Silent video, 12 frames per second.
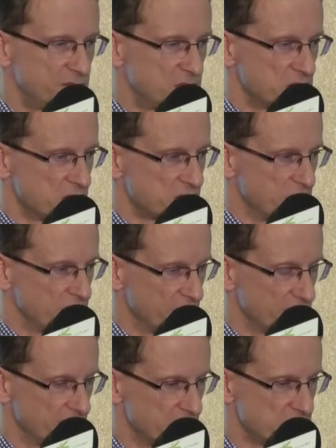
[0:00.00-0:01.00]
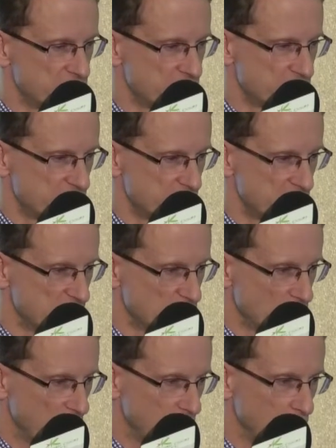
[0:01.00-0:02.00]
digital switchover, this is
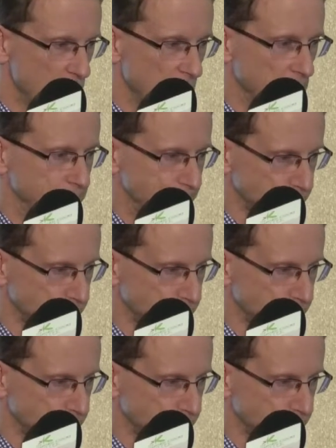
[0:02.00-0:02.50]
where we were.